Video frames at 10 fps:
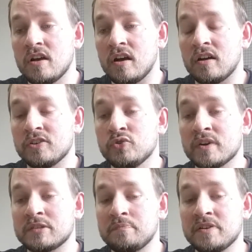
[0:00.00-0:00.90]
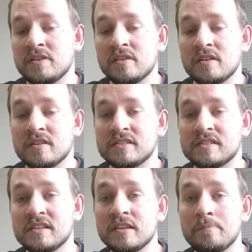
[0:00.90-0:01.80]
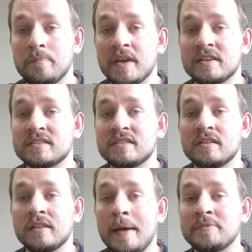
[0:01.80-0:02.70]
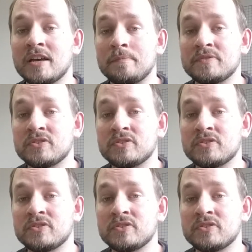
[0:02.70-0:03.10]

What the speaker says: USB-C based laptops.